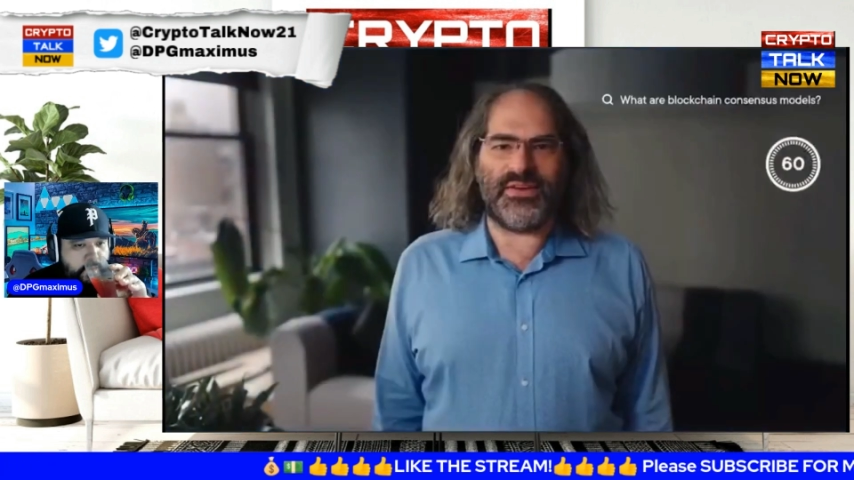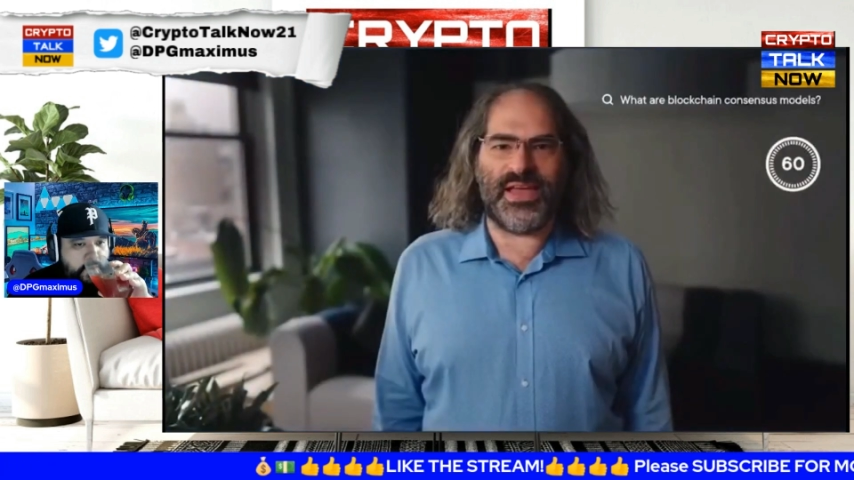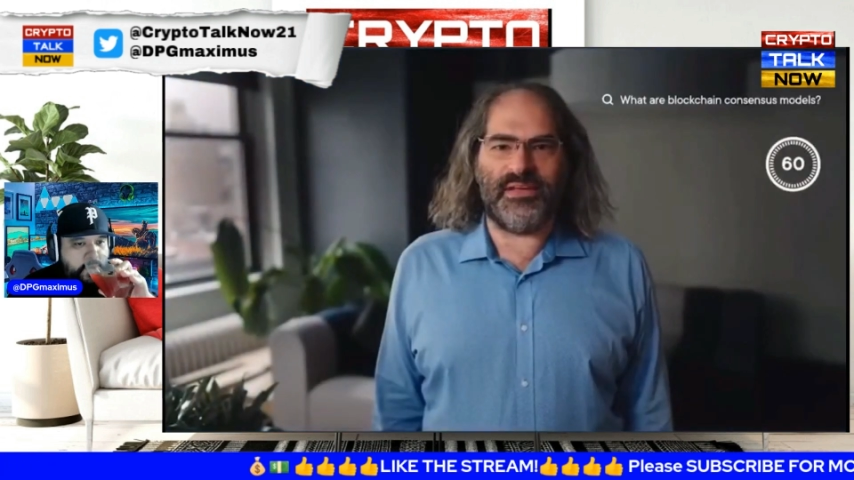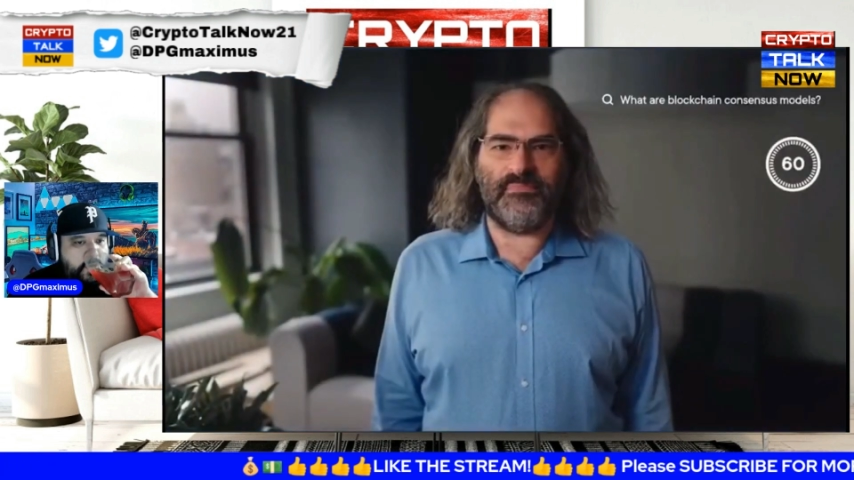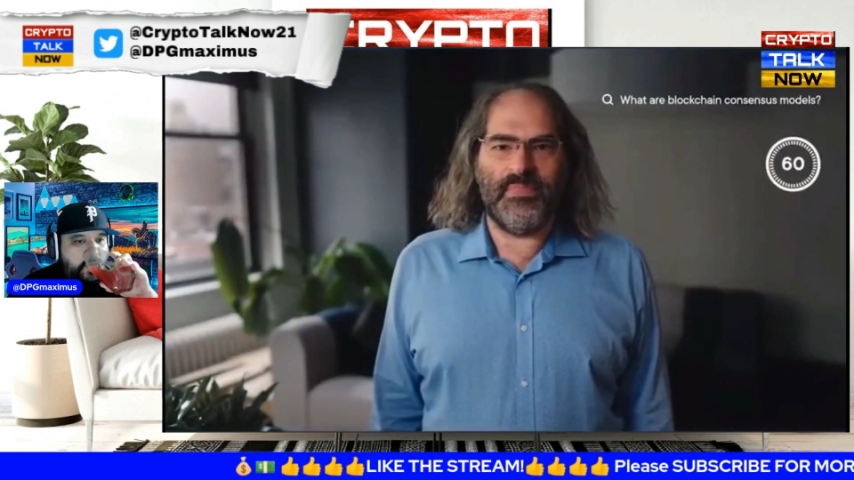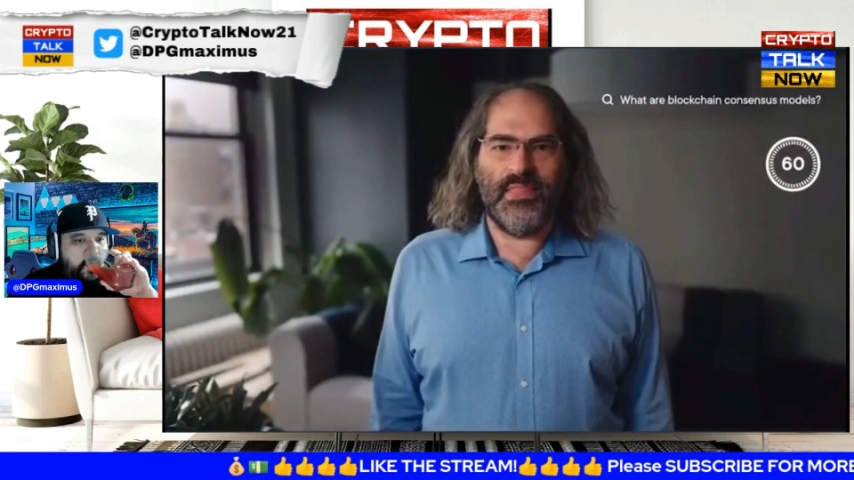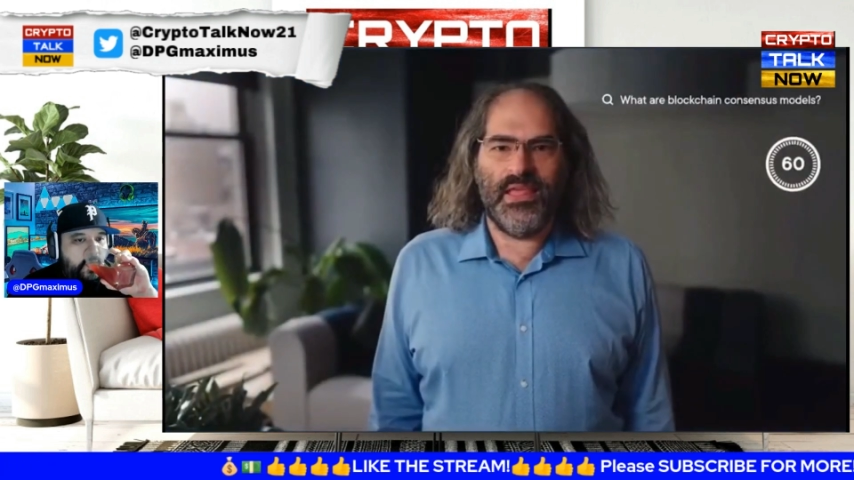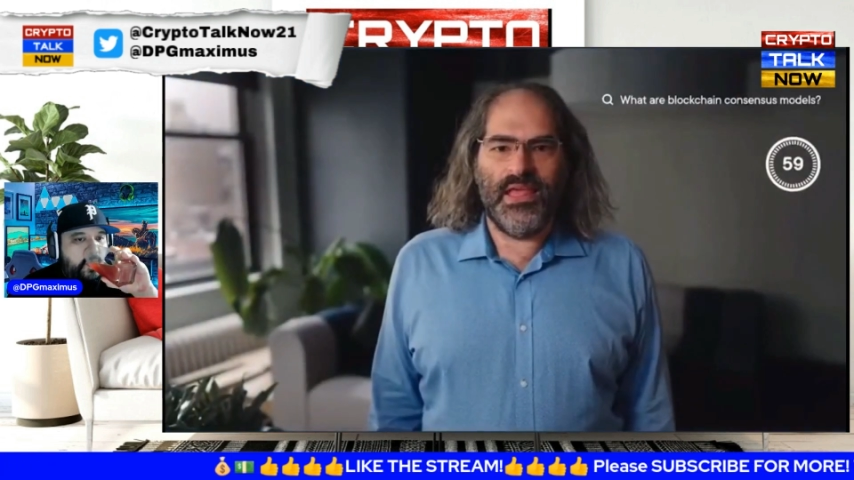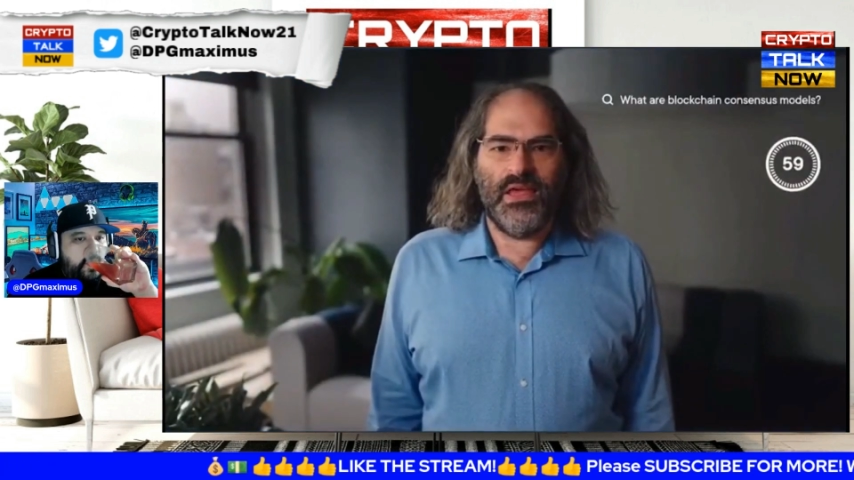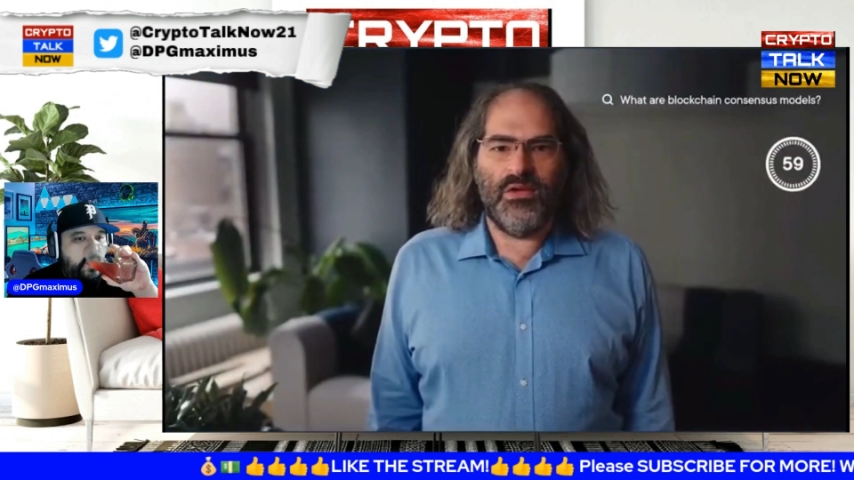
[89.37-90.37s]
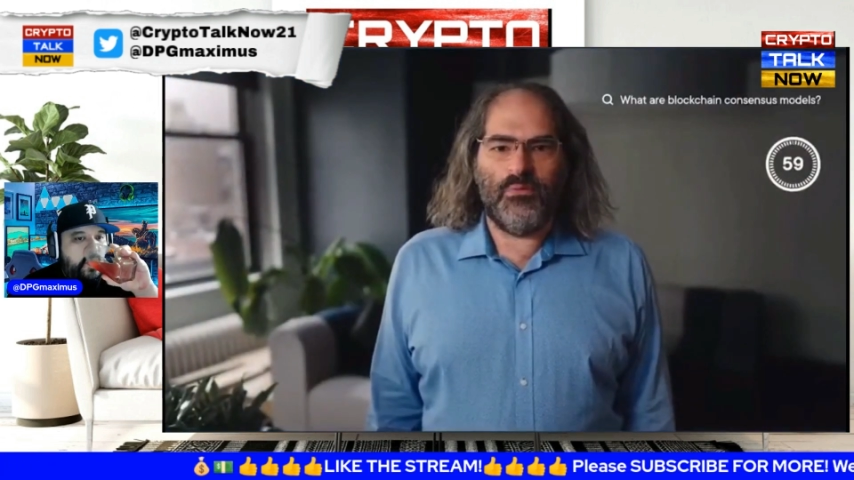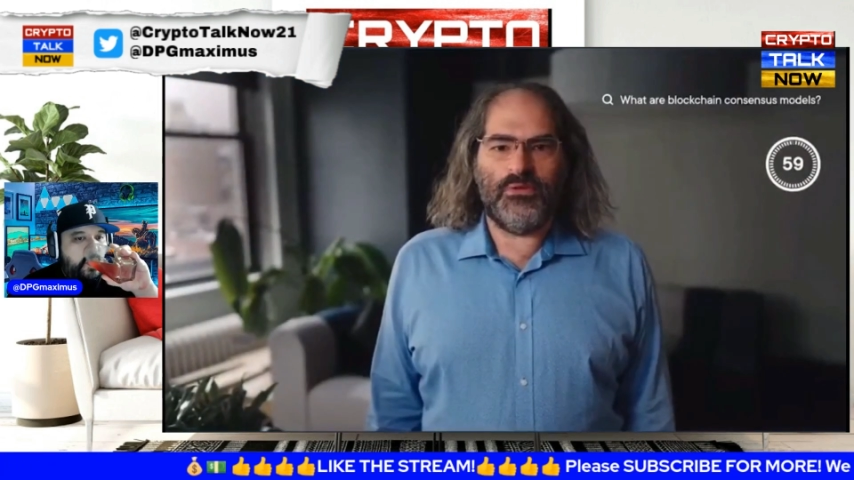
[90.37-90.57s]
Okay. Well,